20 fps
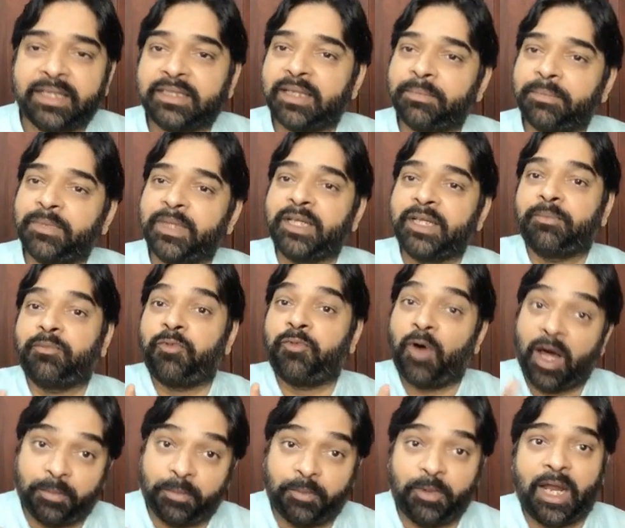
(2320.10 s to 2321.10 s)
something
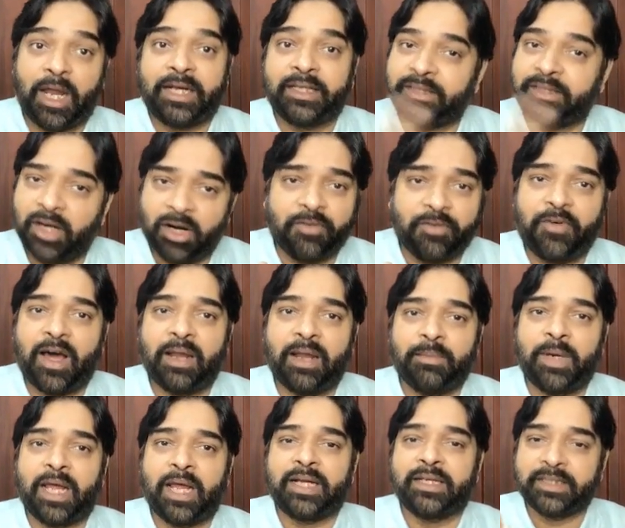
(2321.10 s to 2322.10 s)
formula. It's not a
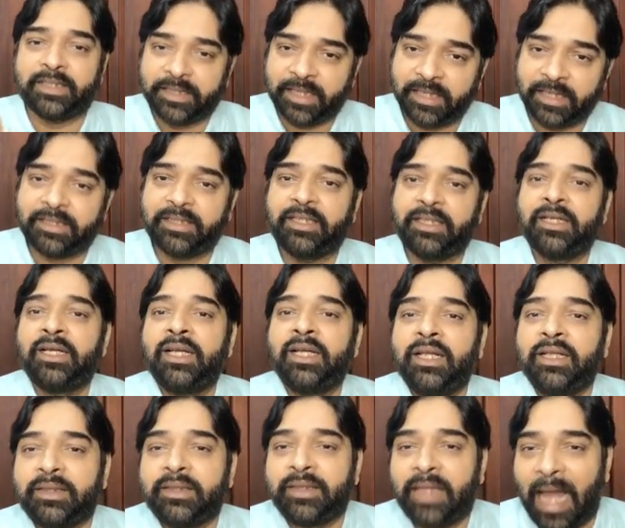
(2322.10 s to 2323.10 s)
formula. It's just
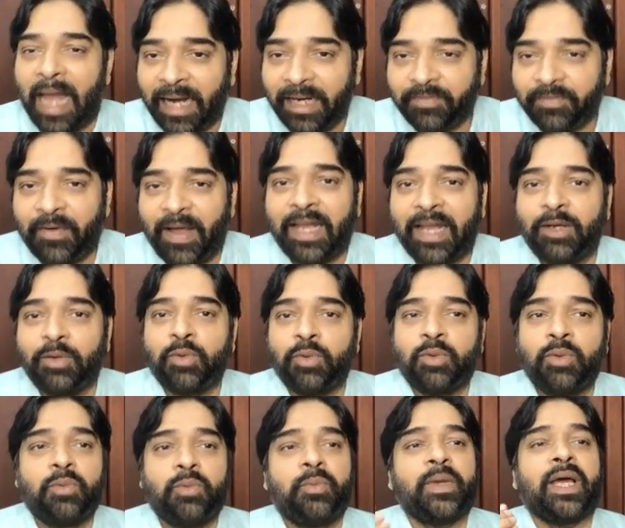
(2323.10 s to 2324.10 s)
that value
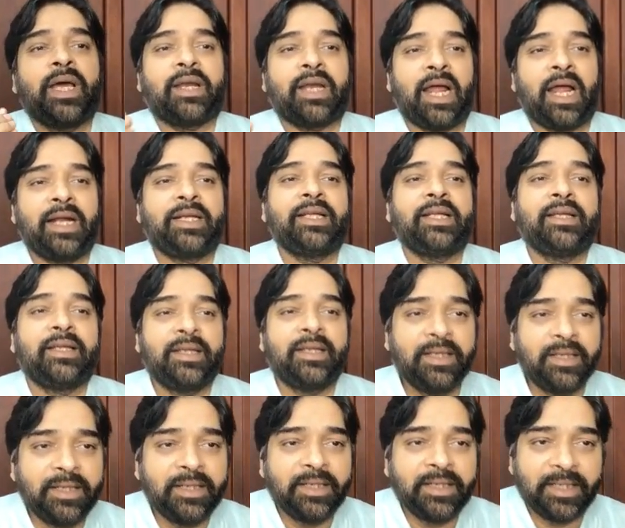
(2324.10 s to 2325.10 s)
we are writing in
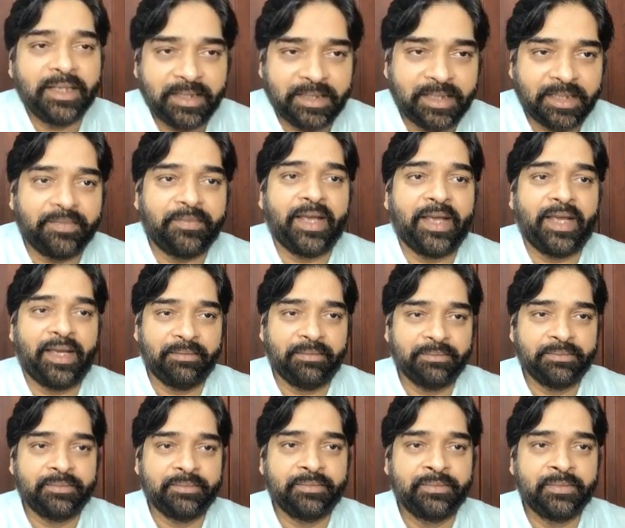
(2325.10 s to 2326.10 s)
a easy way.
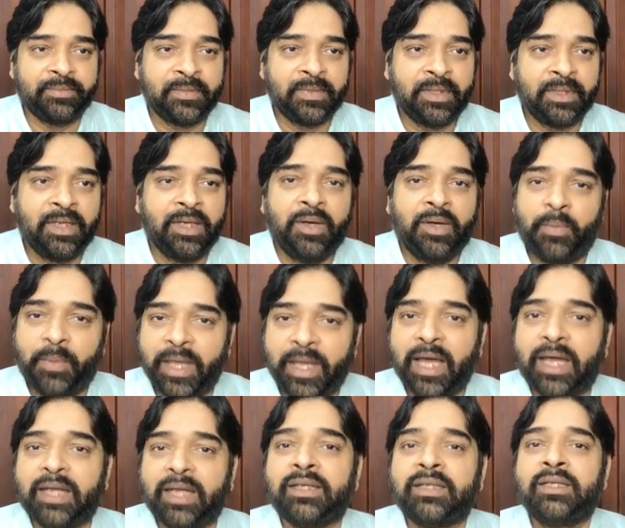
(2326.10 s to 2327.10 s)
We
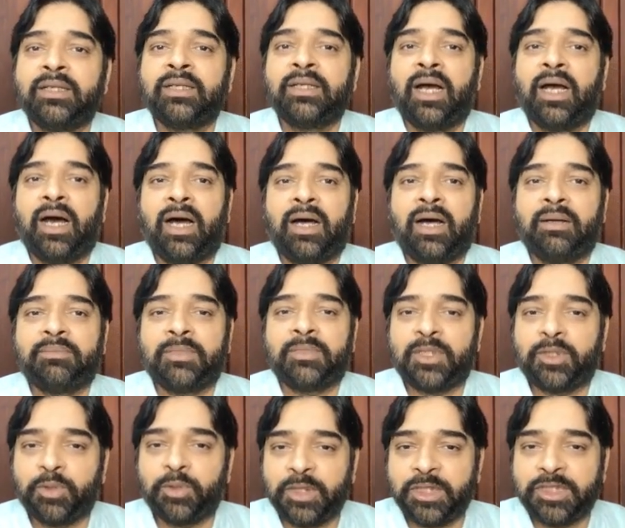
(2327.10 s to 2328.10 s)
are
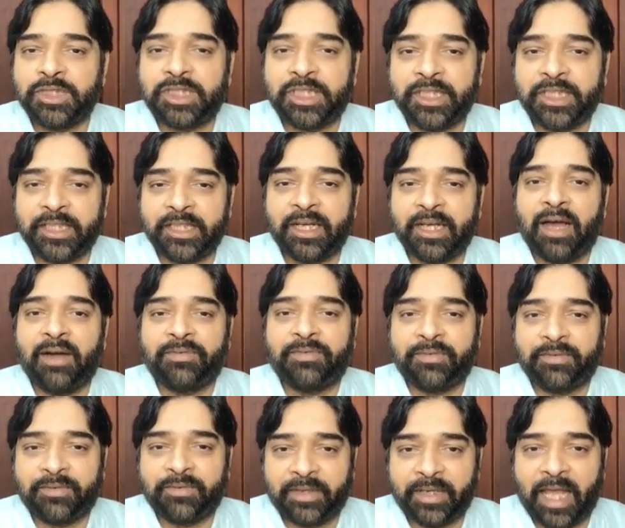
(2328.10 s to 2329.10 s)
doing cheating
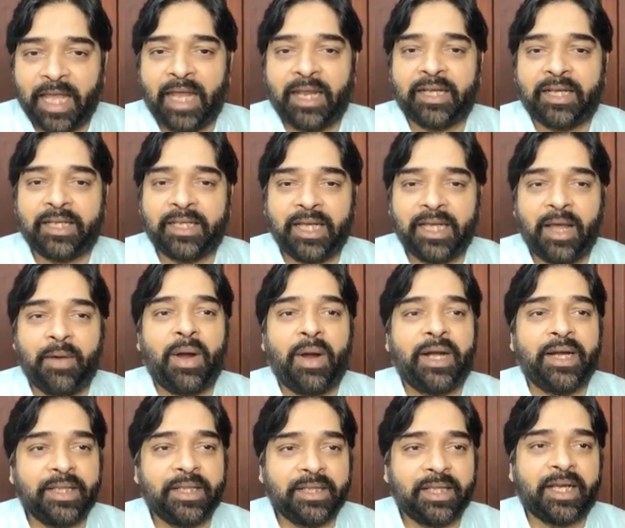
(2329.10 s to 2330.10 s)
of
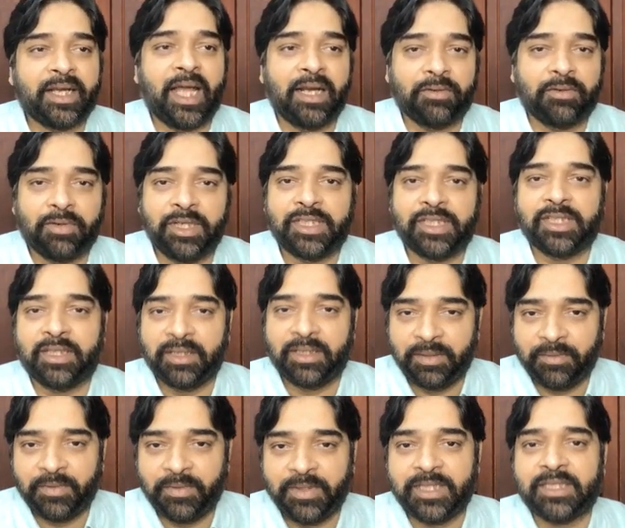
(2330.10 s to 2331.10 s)
avoiding the calculation.
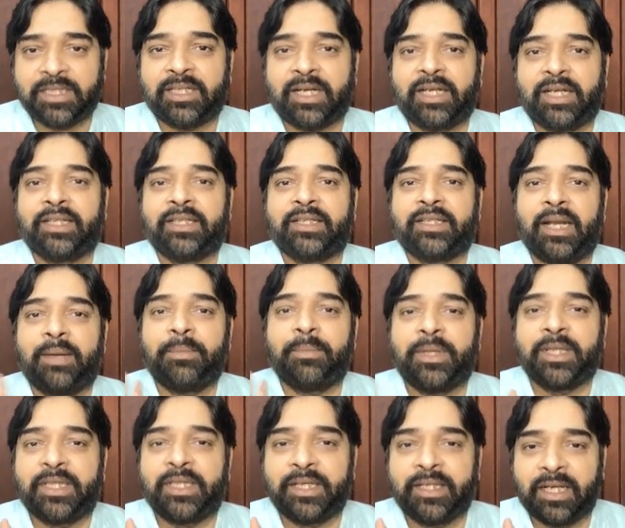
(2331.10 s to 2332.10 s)
We just writing
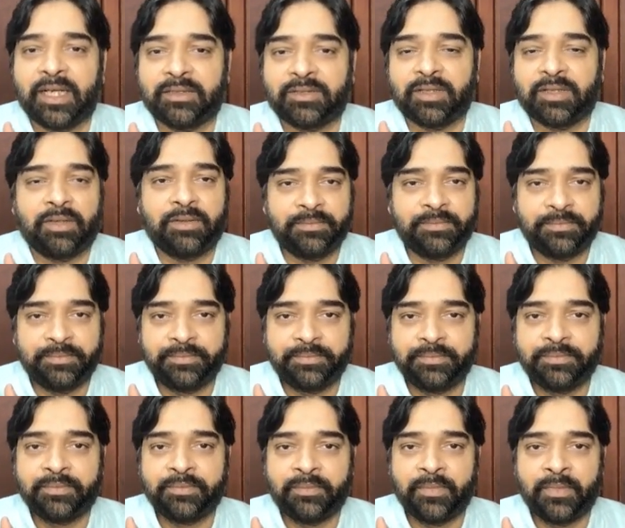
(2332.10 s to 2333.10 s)
10p3. That's all.
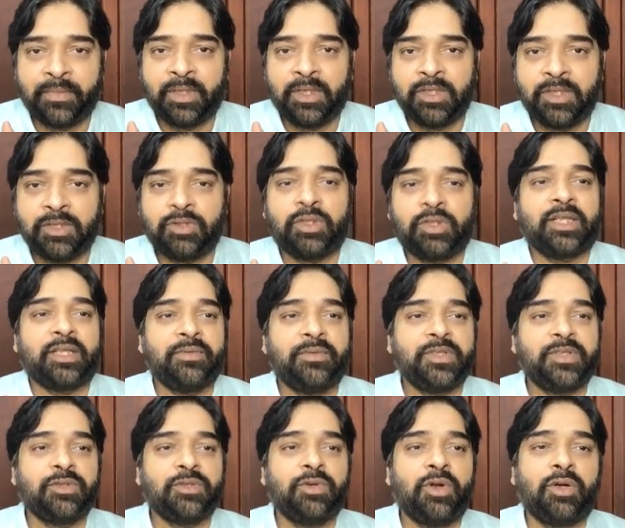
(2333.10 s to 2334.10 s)
So that we
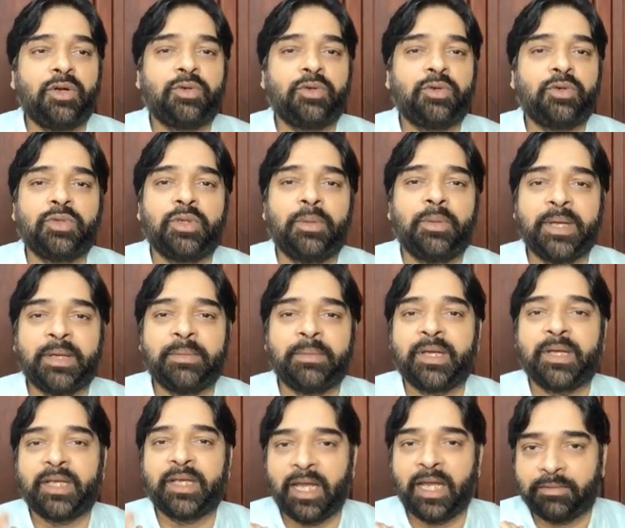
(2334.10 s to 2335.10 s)
should not do the
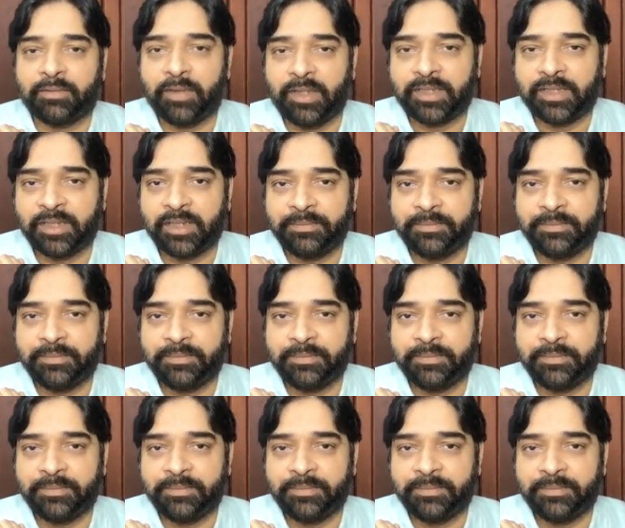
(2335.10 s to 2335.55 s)
big calculation.